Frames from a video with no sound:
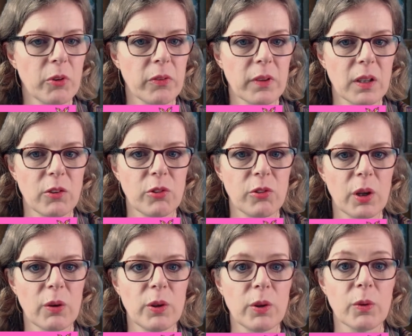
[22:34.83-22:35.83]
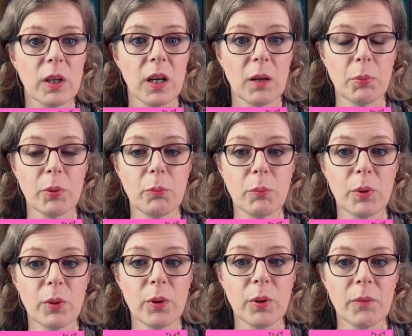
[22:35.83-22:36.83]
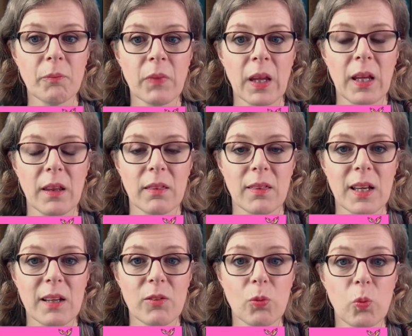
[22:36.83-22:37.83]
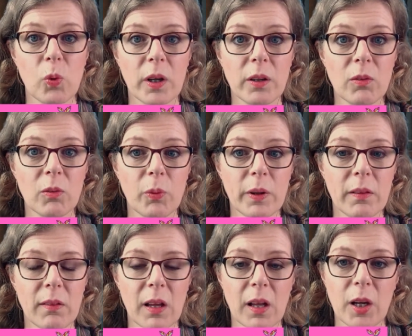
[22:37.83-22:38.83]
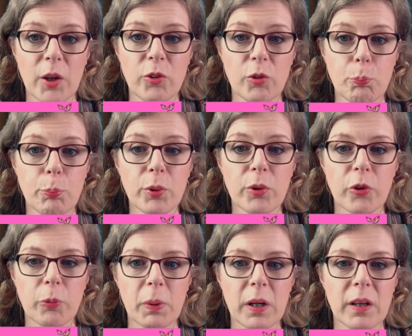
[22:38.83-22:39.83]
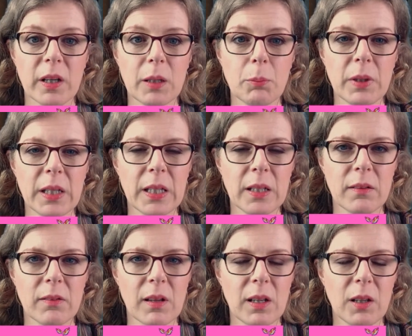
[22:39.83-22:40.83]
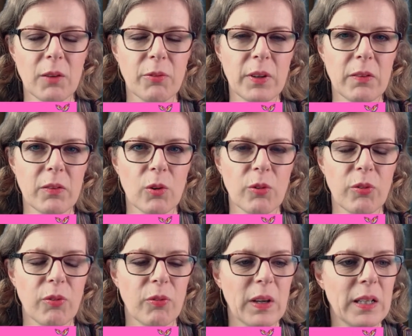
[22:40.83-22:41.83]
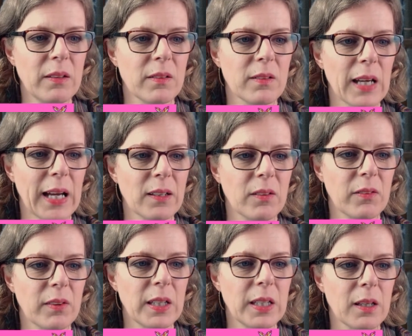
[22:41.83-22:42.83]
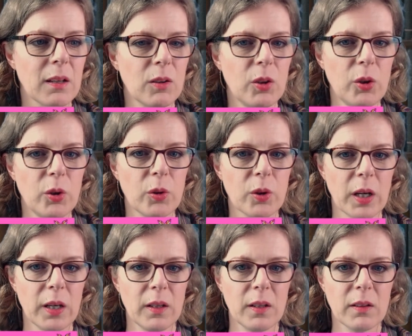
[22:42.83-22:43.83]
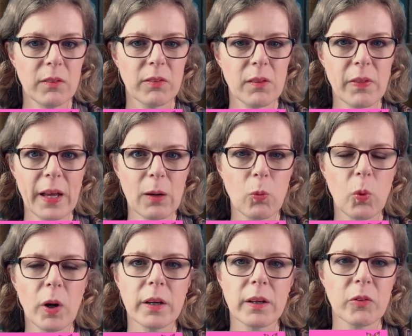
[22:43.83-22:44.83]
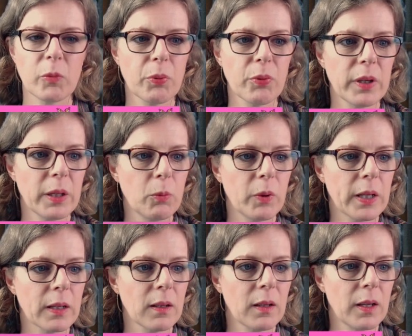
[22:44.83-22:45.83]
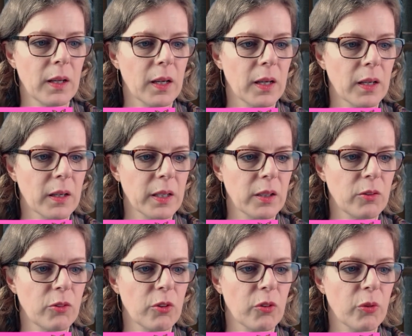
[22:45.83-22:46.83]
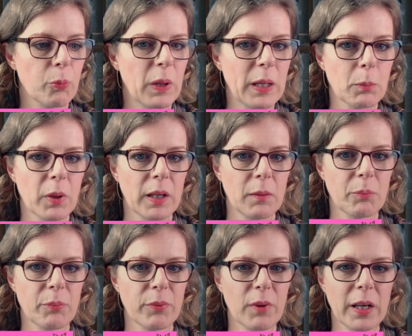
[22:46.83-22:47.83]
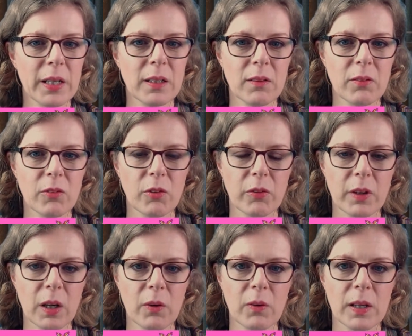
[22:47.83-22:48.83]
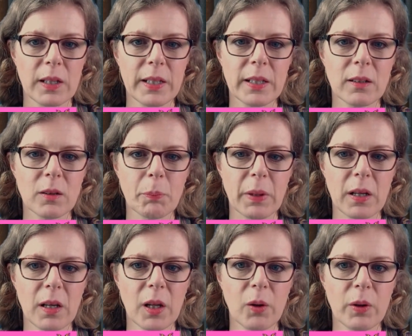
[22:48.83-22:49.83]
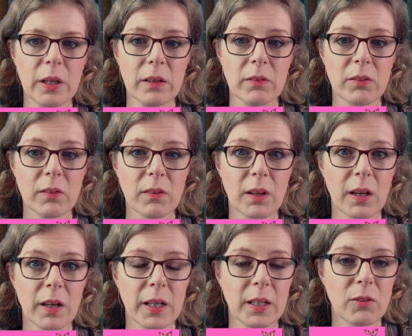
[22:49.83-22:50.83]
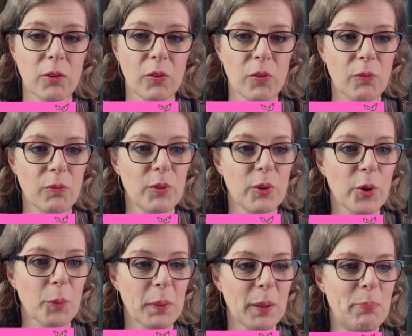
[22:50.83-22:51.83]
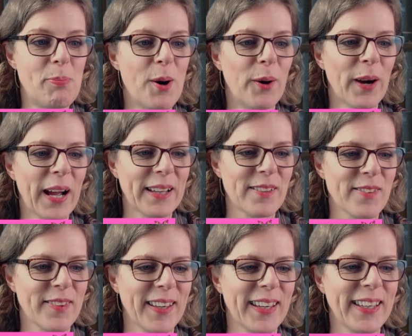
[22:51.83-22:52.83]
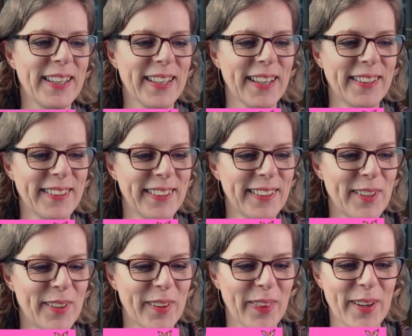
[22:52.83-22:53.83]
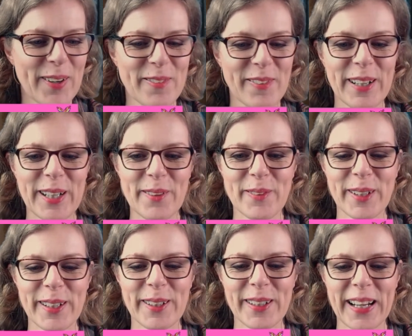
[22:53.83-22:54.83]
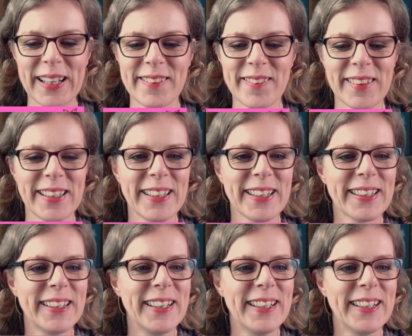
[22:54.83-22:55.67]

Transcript: just going to show you a couple more. There's one with a load of books behind me, and it's a lovely sort of faded antique look. So that works pretty well. And I could just make my brightness just go a little bit lower so that I just look a bit more antique. Not that I really want to look antique,